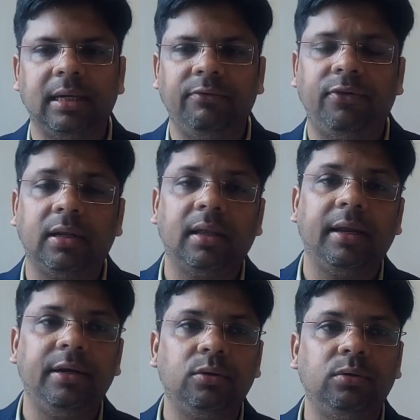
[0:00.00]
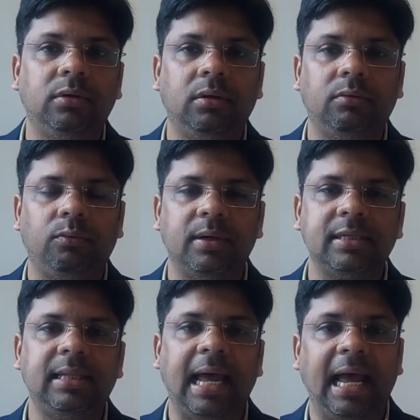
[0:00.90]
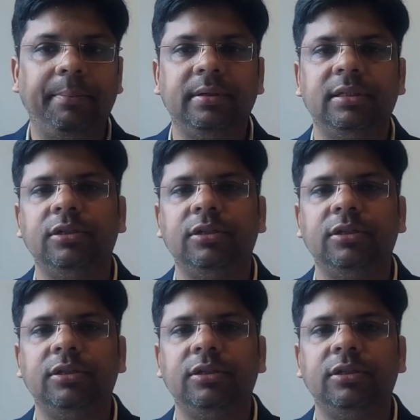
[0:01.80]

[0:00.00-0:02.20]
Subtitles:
And further into the, once the app is